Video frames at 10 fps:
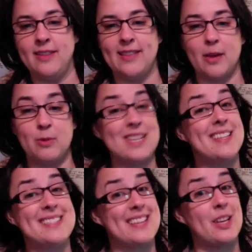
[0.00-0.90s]
It was
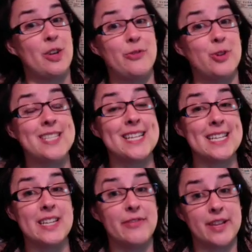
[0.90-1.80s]
on sale for a
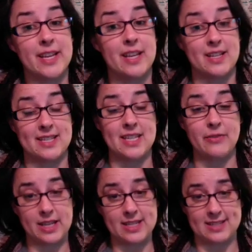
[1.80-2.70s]
significant
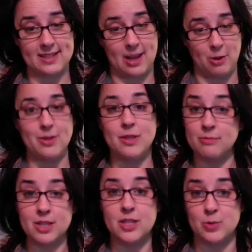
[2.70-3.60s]
discount,
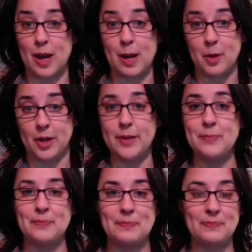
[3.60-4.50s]
which is why I bought it.
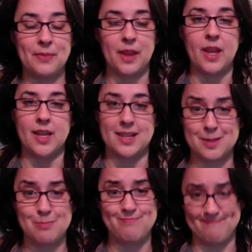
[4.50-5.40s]
Because
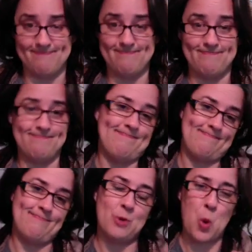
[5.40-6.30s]

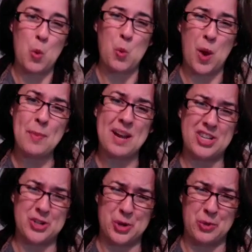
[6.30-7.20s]
why buy a
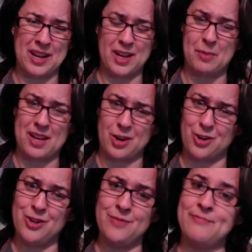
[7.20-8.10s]
shirt when I could buy
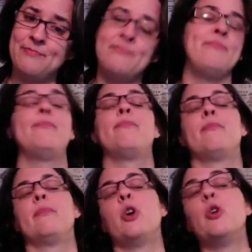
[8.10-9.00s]
yarn
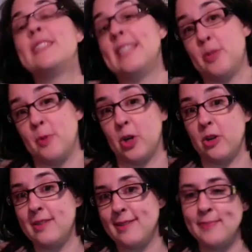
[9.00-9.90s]
or stitch
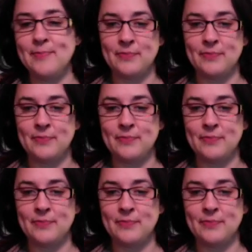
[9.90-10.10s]
markers?